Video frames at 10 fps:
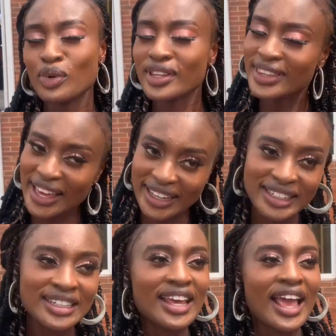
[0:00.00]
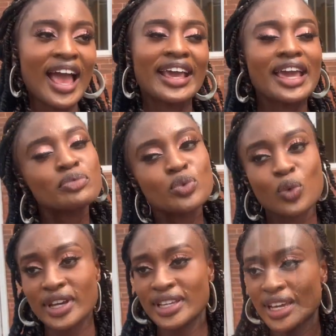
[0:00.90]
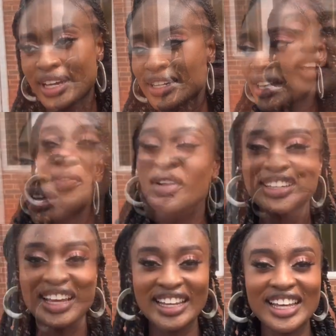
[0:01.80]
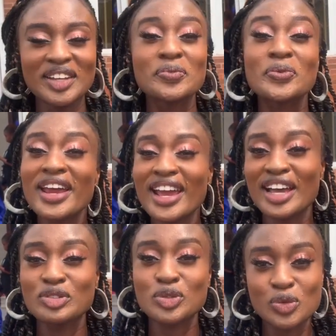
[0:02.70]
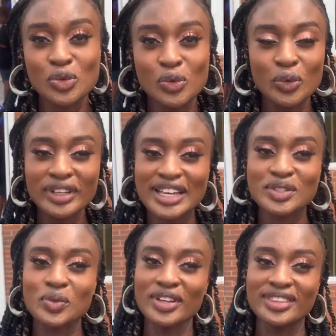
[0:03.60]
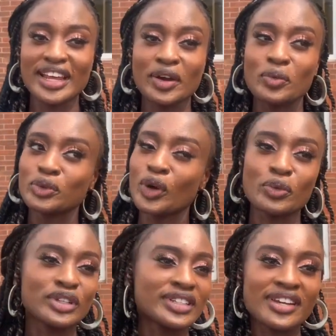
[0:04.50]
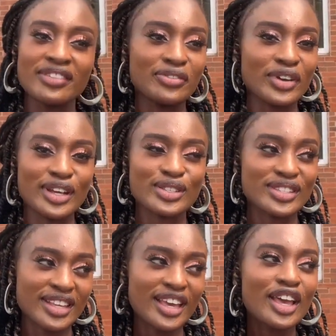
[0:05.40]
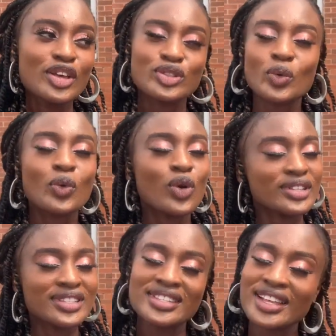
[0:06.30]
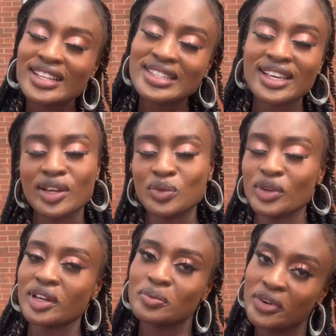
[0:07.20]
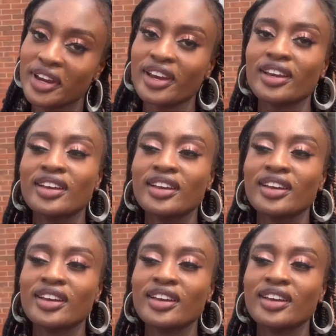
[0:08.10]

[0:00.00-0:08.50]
But then I kept working hard. When I had a prayer, so that's one thing I know I would never forget to say. Wow. So consistency, hard work, and prayer.